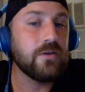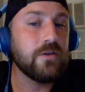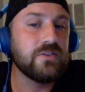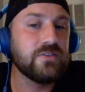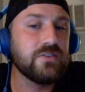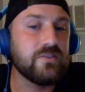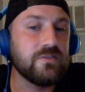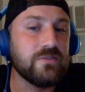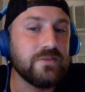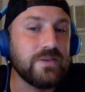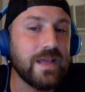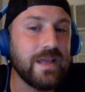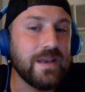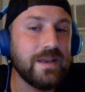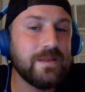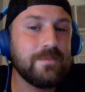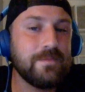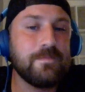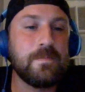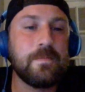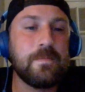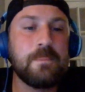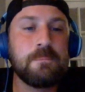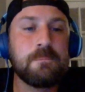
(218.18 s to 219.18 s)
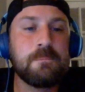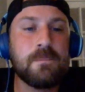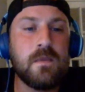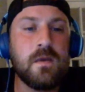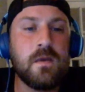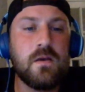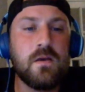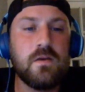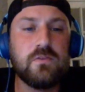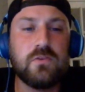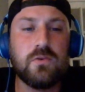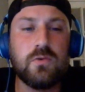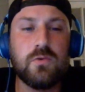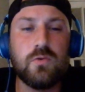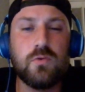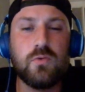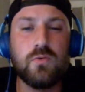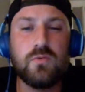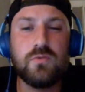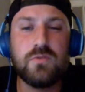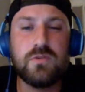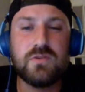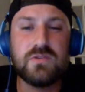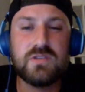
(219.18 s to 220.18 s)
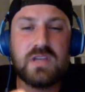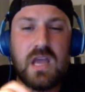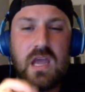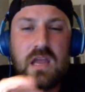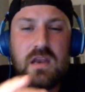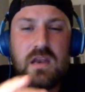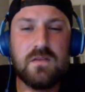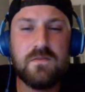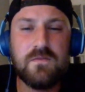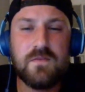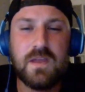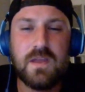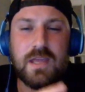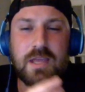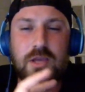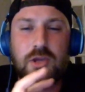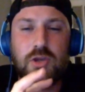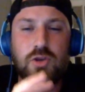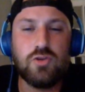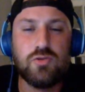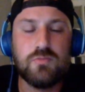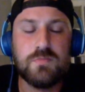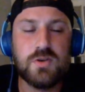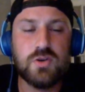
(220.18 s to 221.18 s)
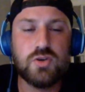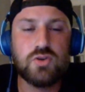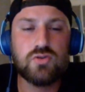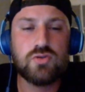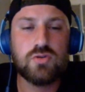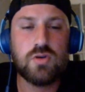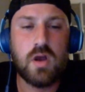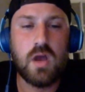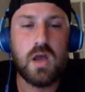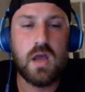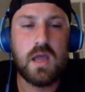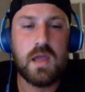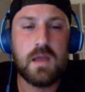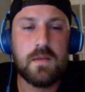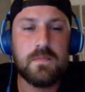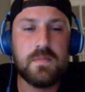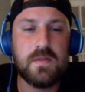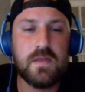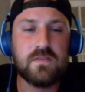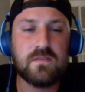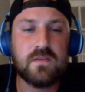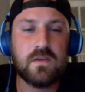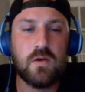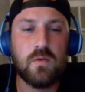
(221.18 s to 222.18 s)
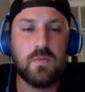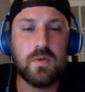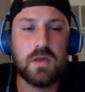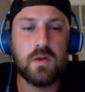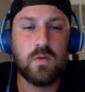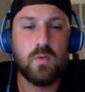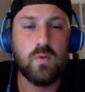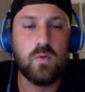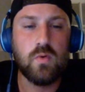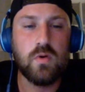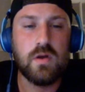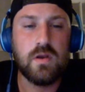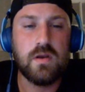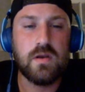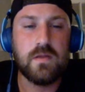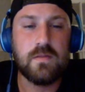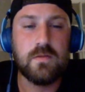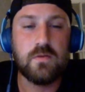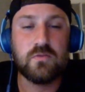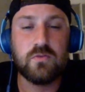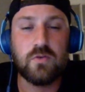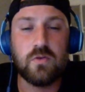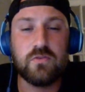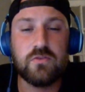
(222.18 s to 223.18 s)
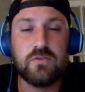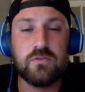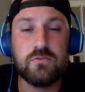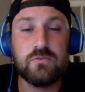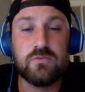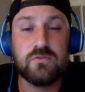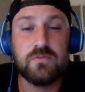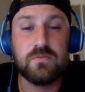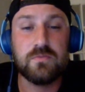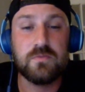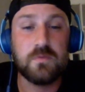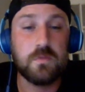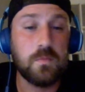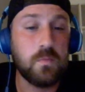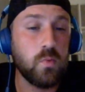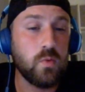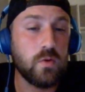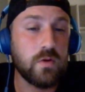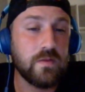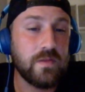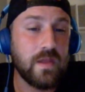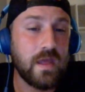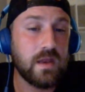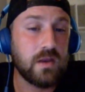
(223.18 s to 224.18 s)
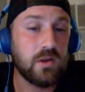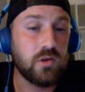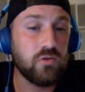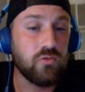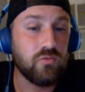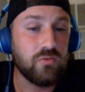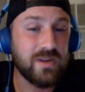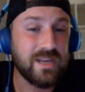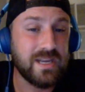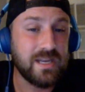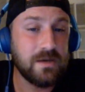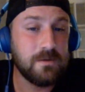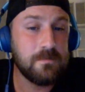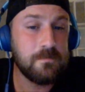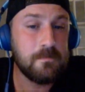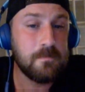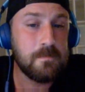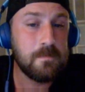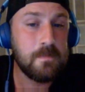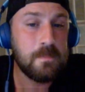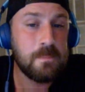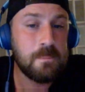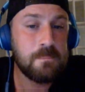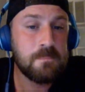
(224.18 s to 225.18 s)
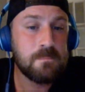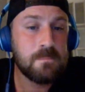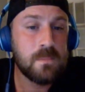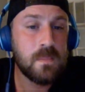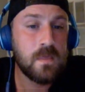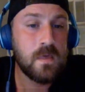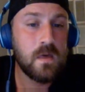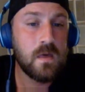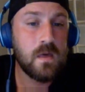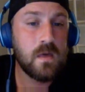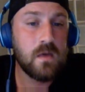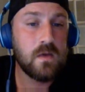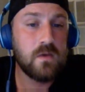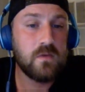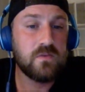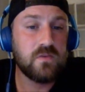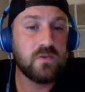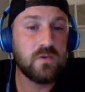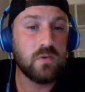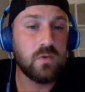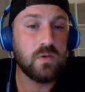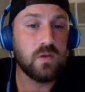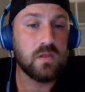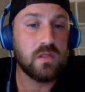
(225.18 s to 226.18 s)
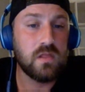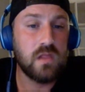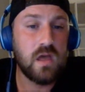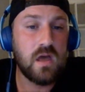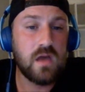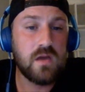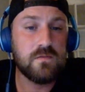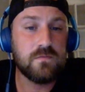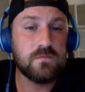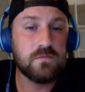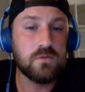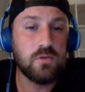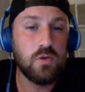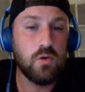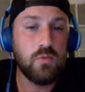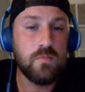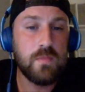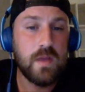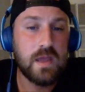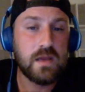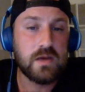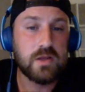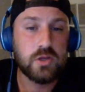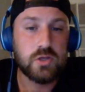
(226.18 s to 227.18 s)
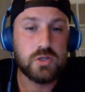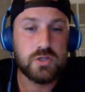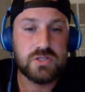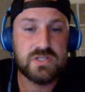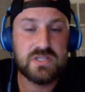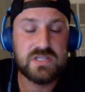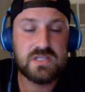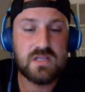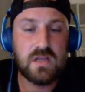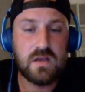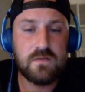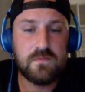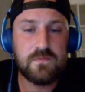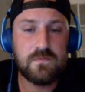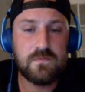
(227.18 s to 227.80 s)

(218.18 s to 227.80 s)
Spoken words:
Lieutenant. So there's kind of a human tribe that's going on, and there's also some support in that in green. So a lot of low mana good stuff.